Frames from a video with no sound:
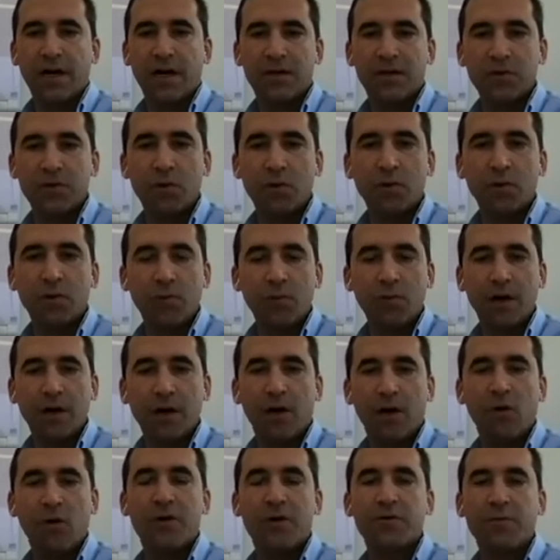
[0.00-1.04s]
AZUD, we
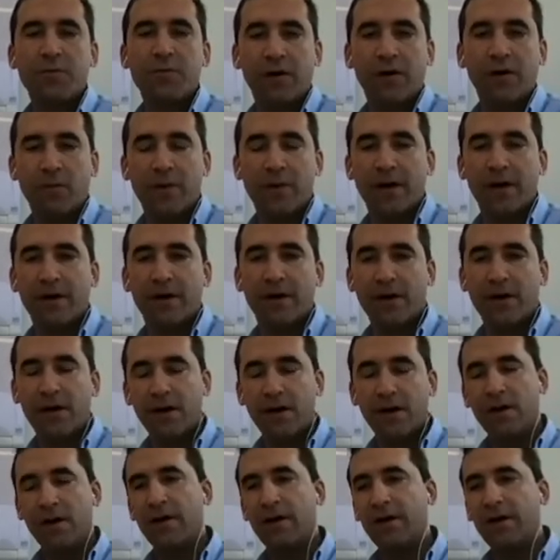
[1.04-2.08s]
always recommend
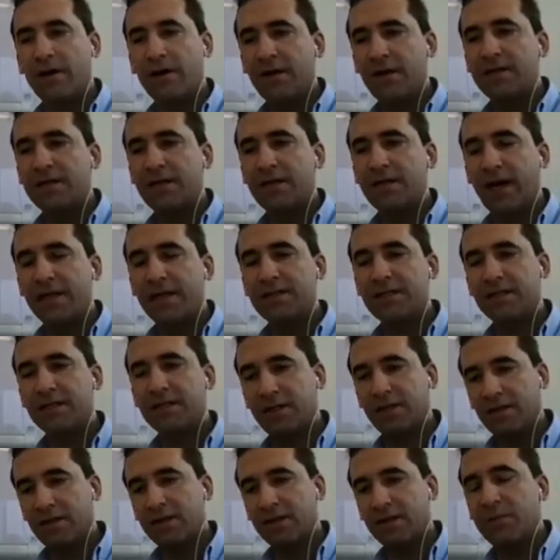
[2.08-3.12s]
in these
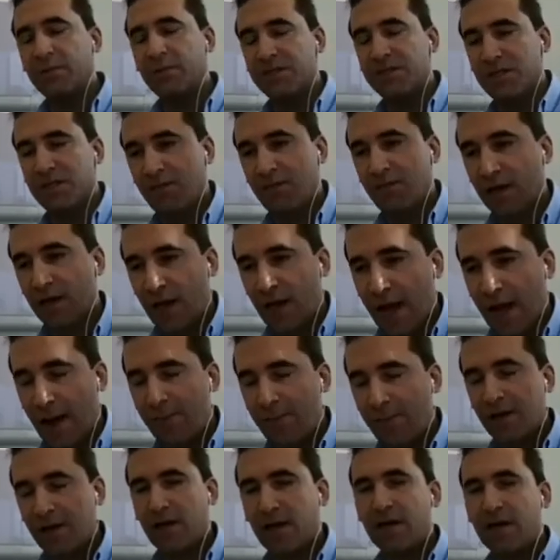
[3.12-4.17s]
cases, in this specific
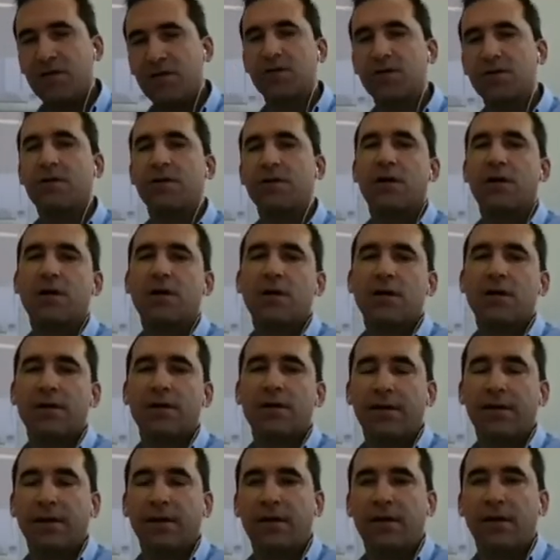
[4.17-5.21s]
application,
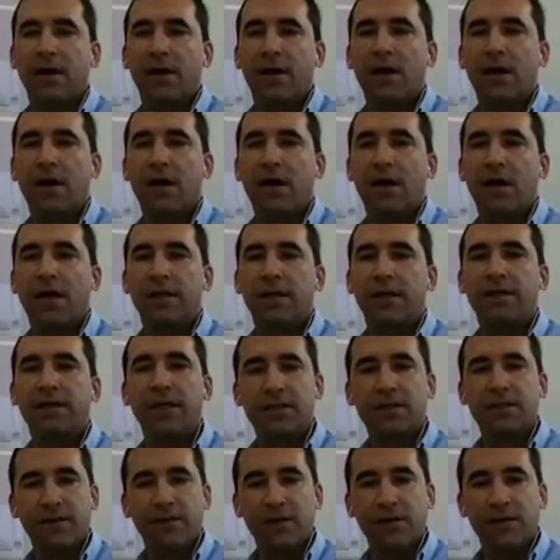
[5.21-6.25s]
the
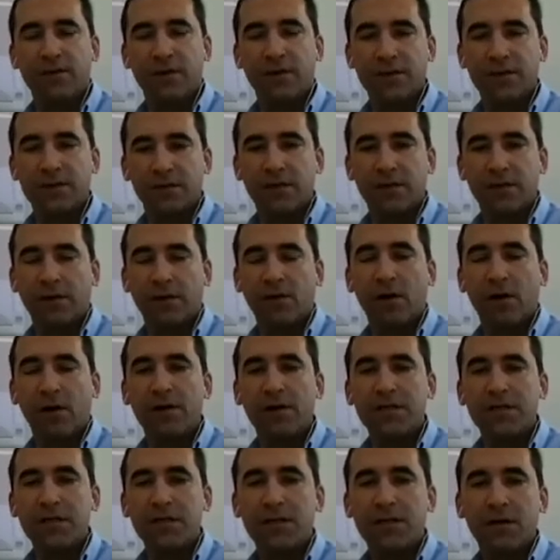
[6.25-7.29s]
disk filtration
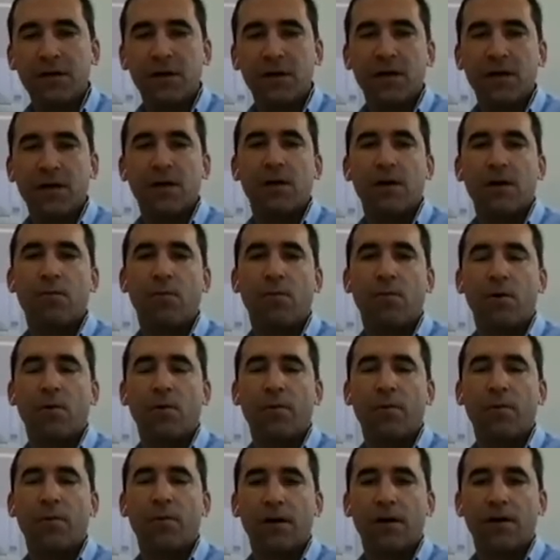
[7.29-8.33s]
technology, where
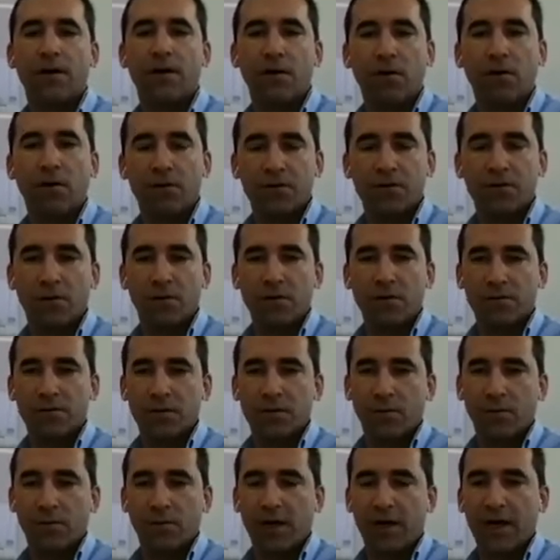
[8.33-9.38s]
we can also
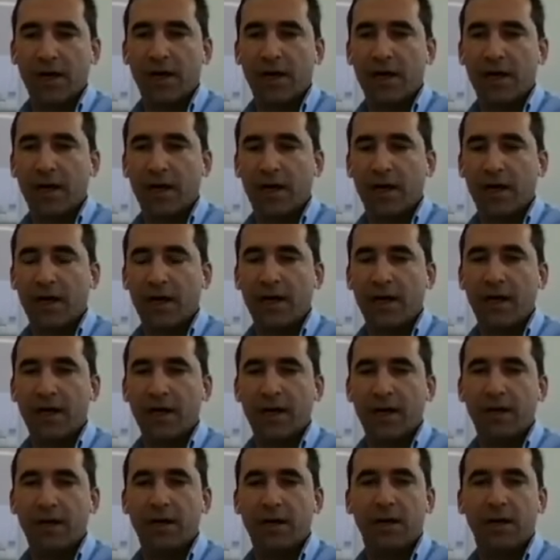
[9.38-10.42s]
supply
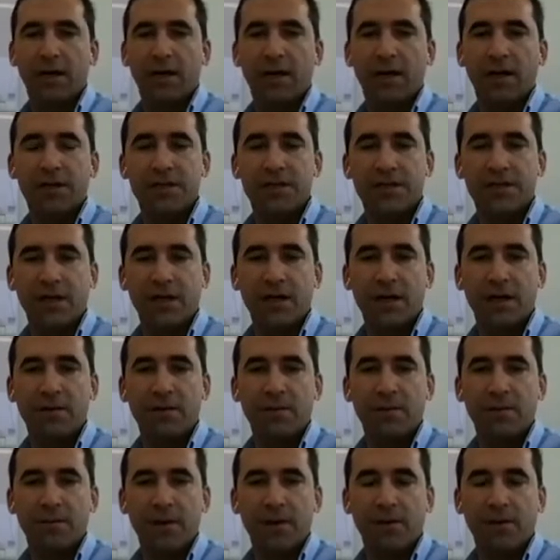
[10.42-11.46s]
a skid
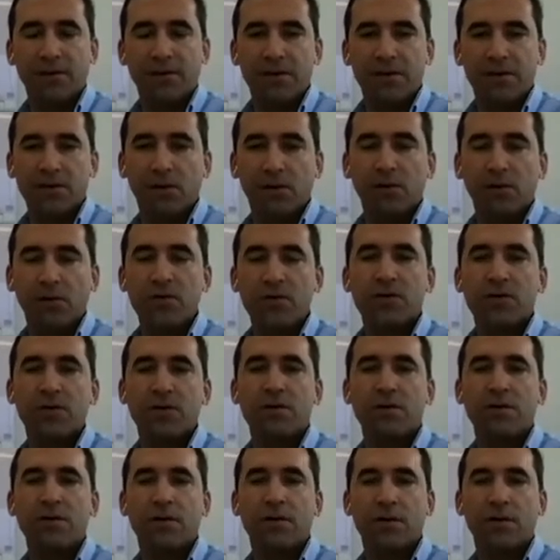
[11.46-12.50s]
mounting
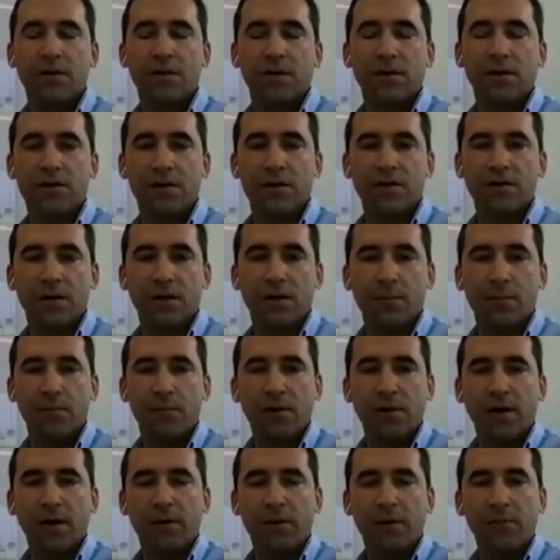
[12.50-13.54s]
solution. It is a
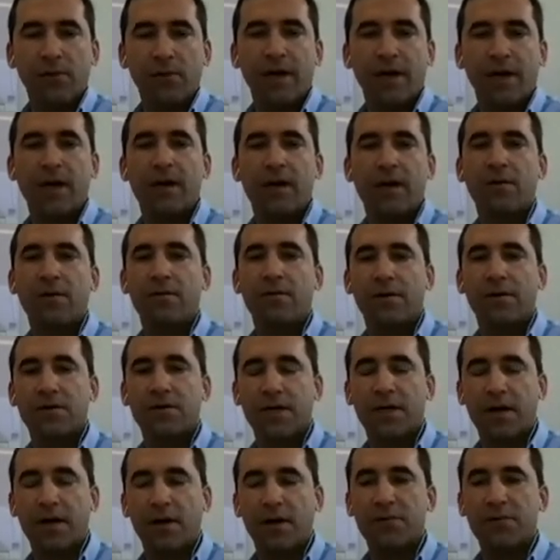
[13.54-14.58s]
plug and play,
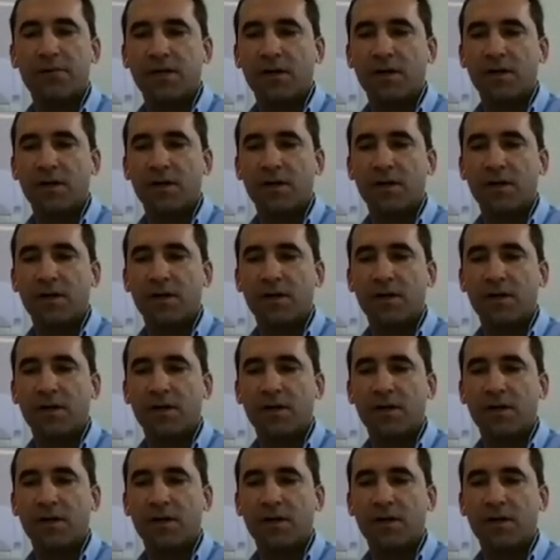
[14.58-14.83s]
which helps